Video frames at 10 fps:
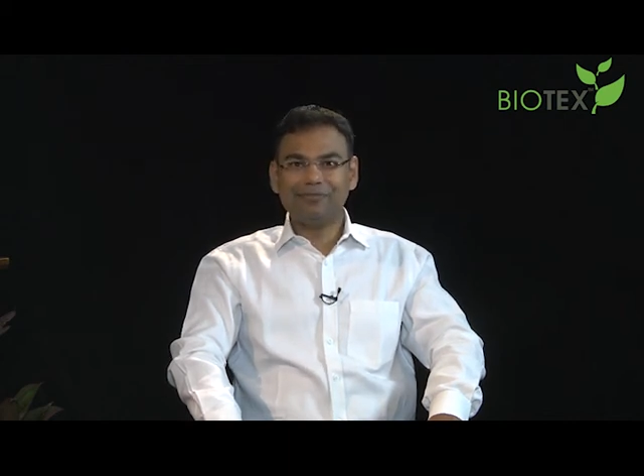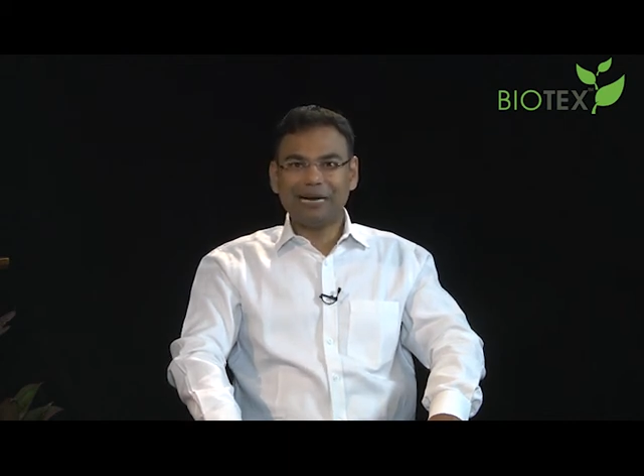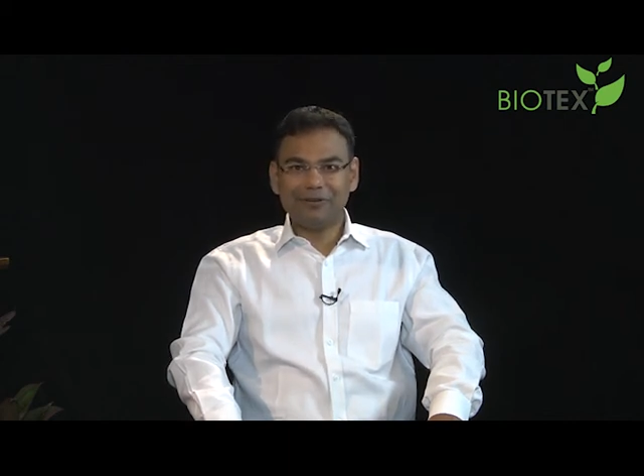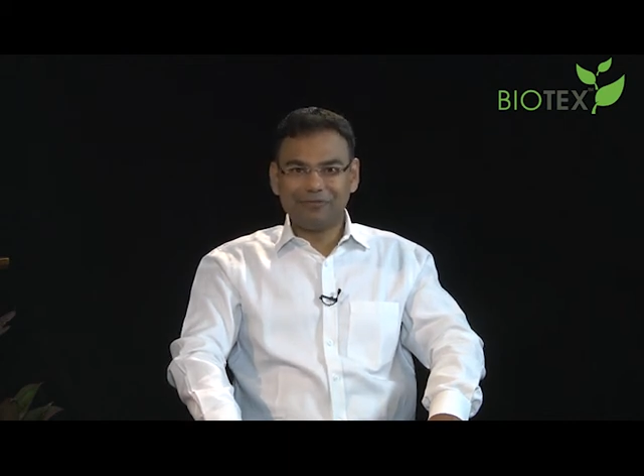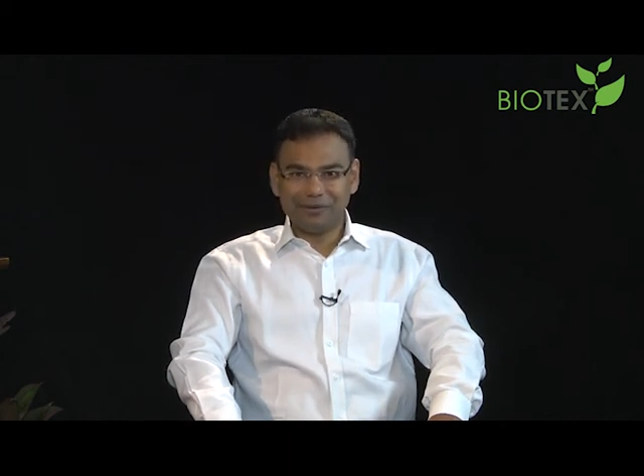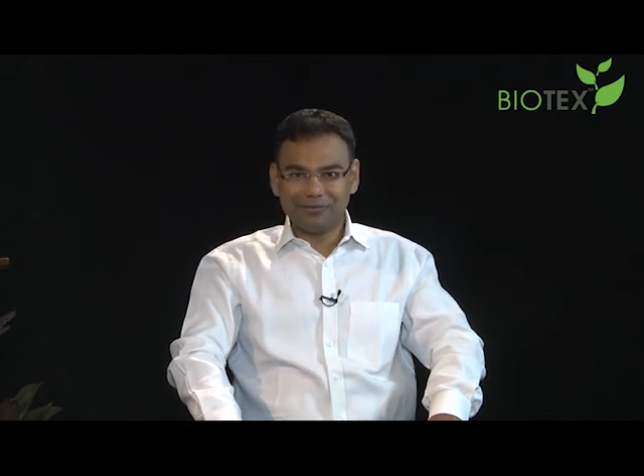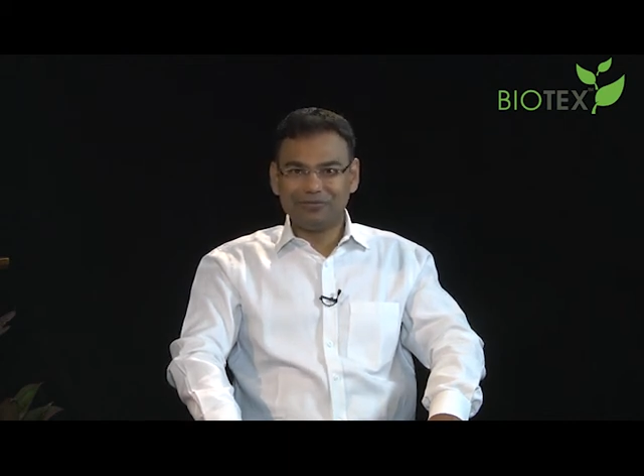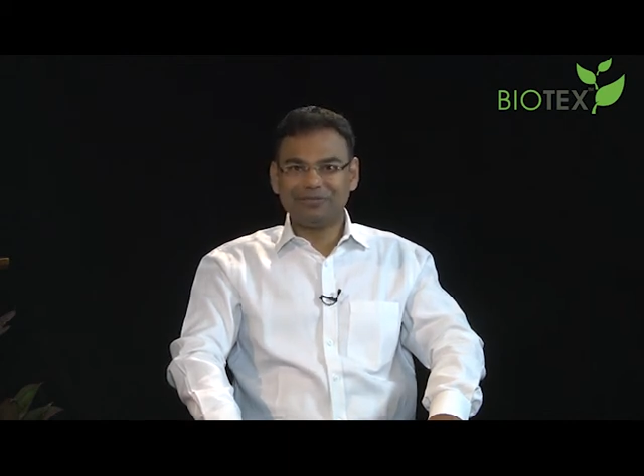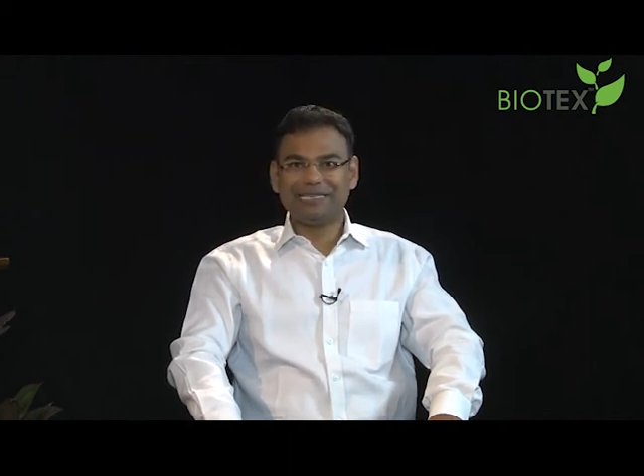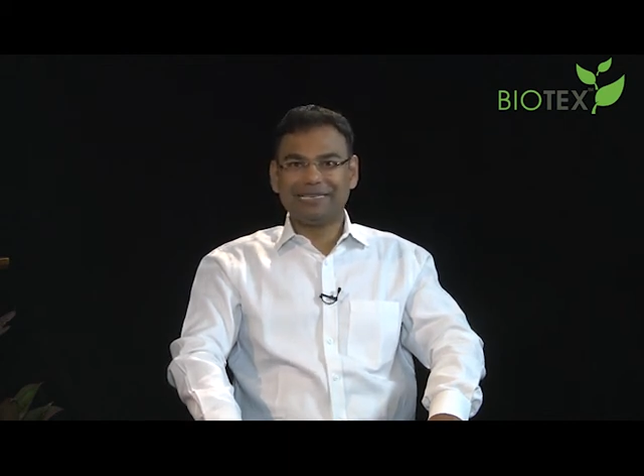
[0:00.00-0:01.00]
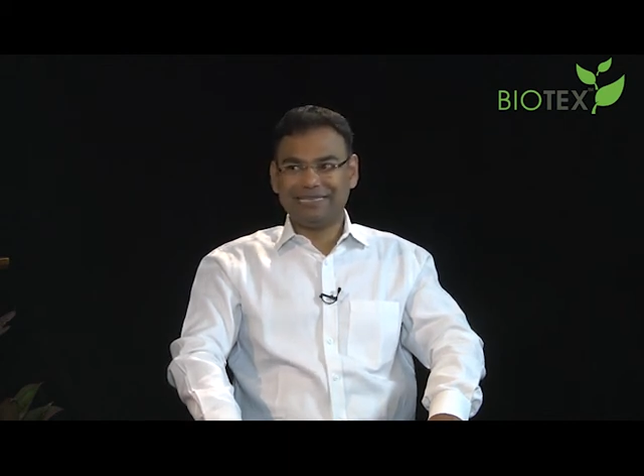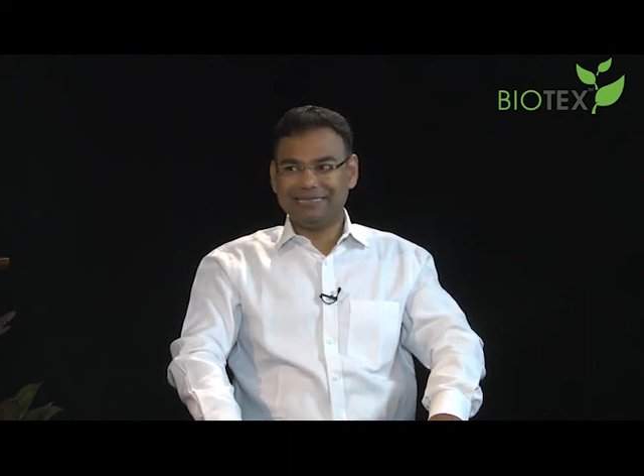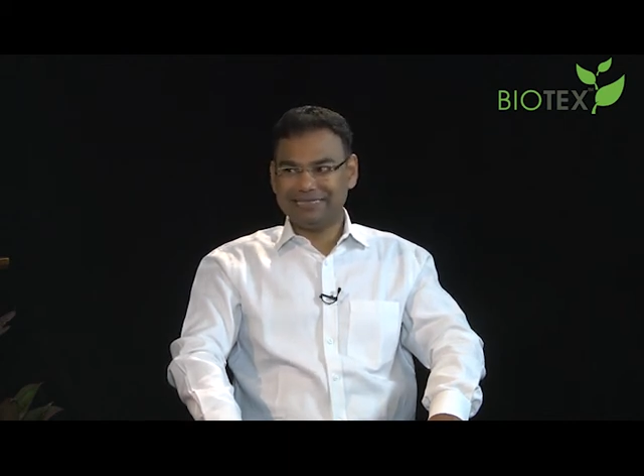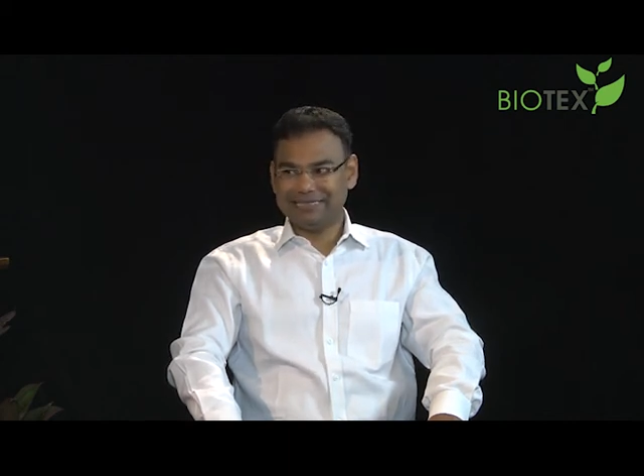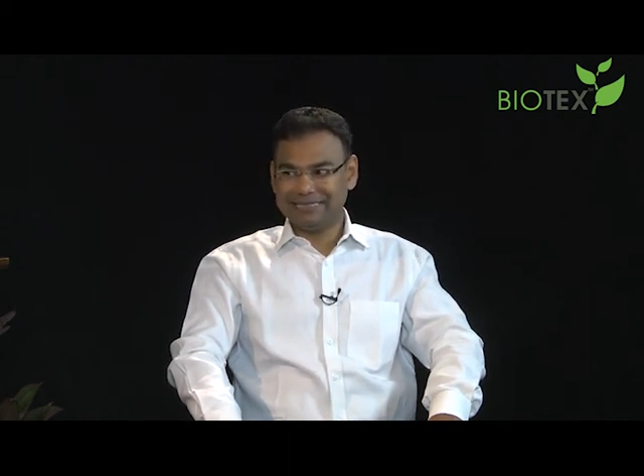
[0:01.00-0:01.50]

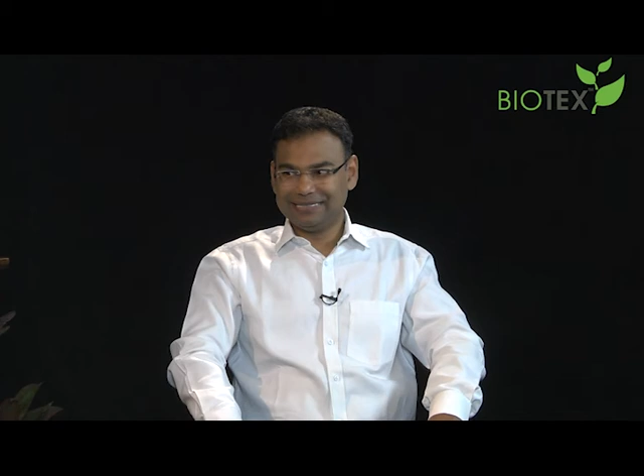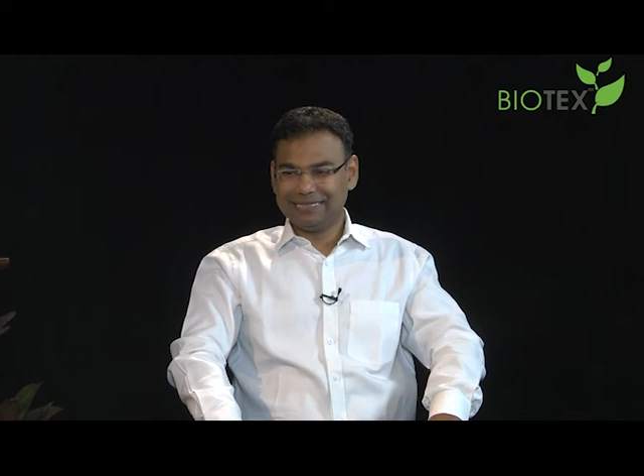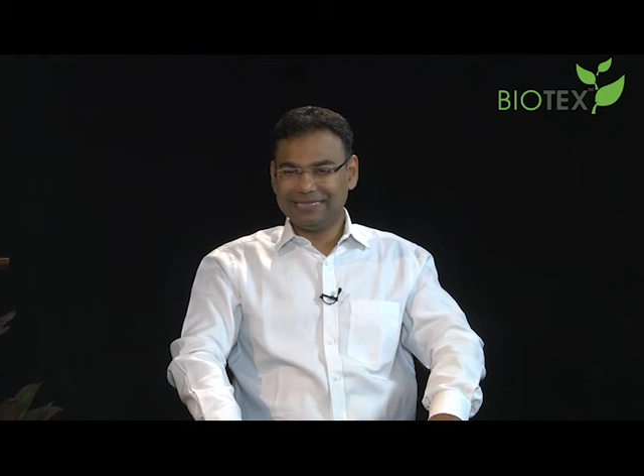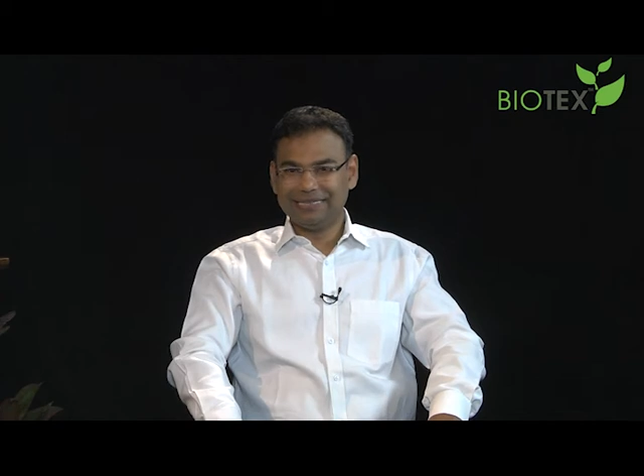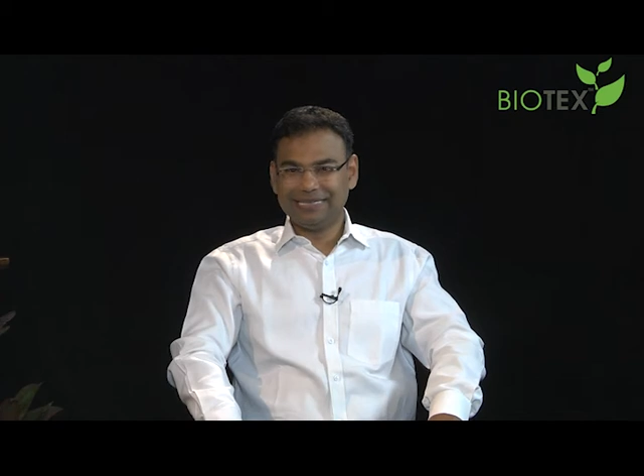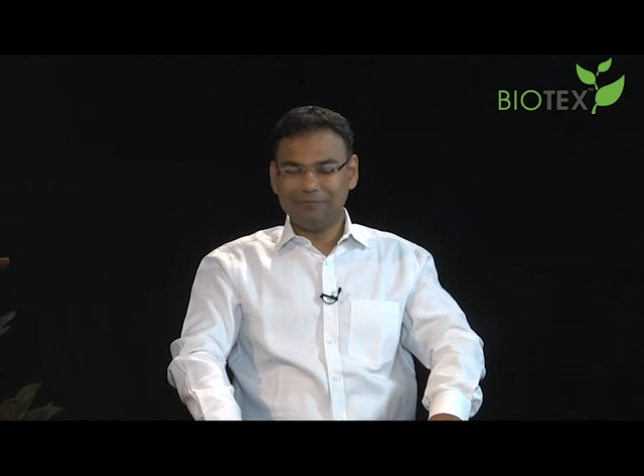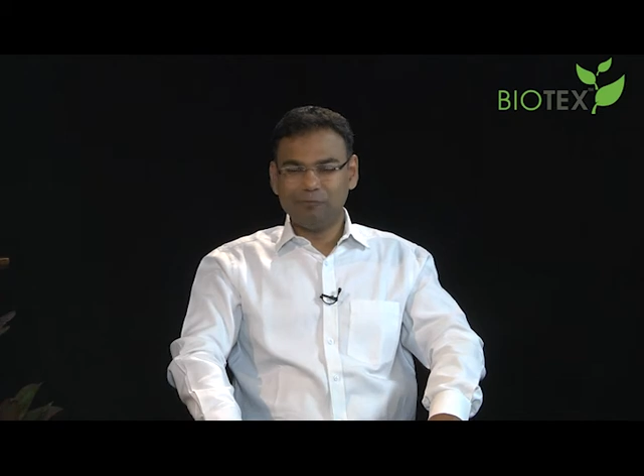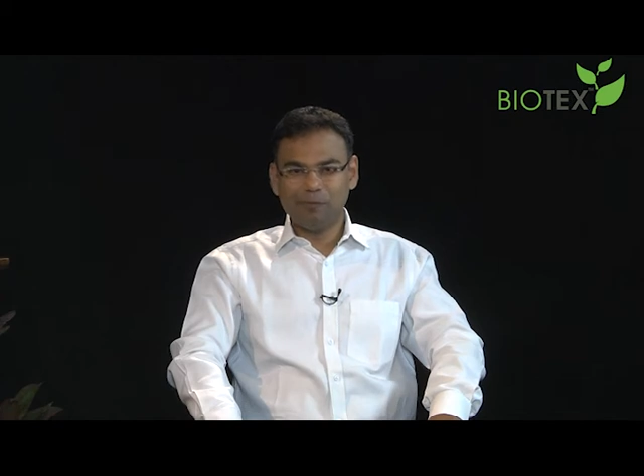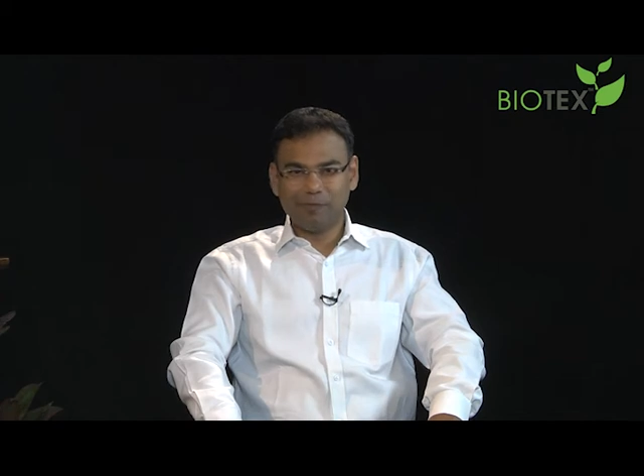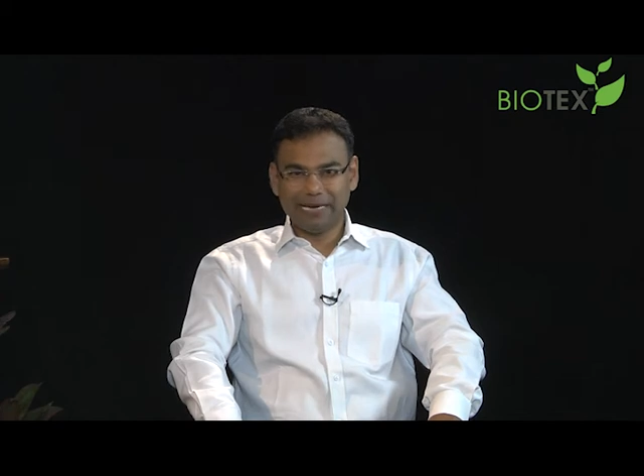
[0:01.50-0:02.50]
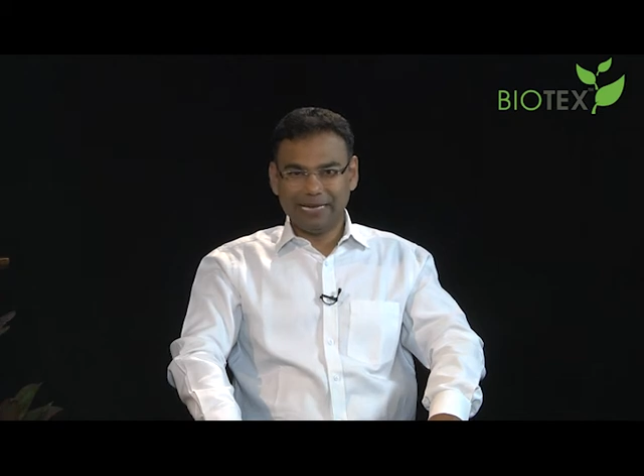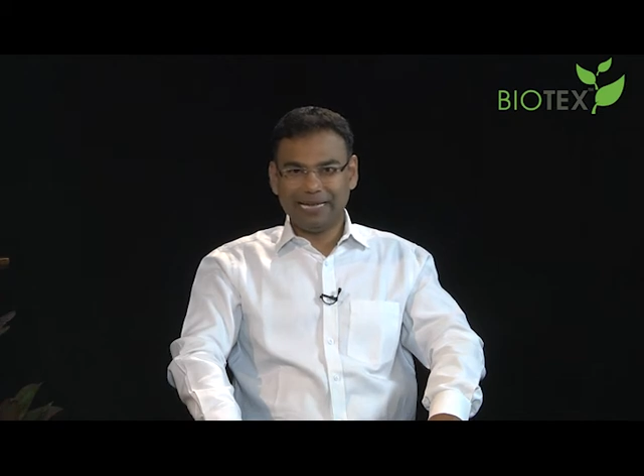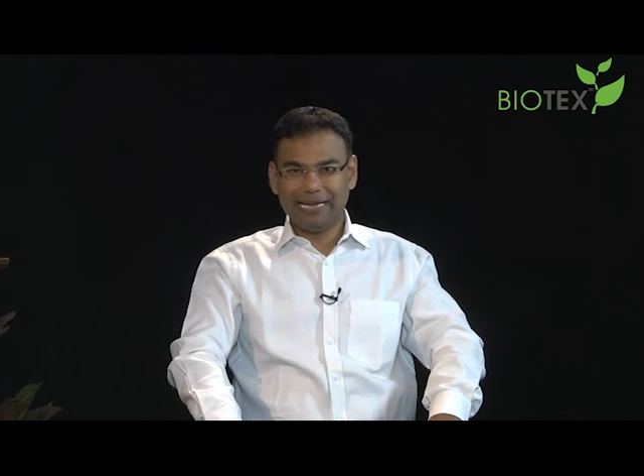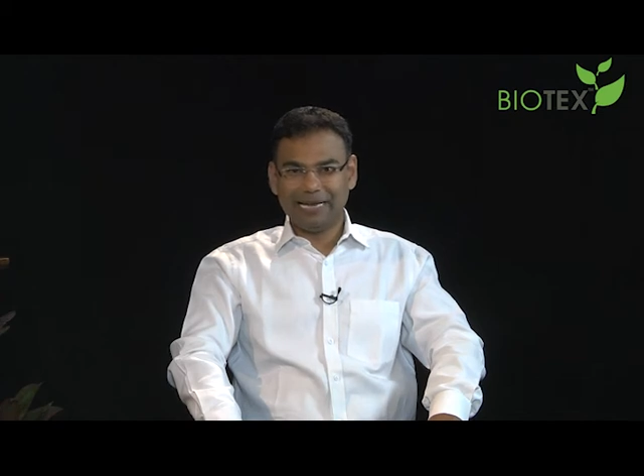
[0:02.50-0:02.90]
Biopharmaceuticals in Mumbai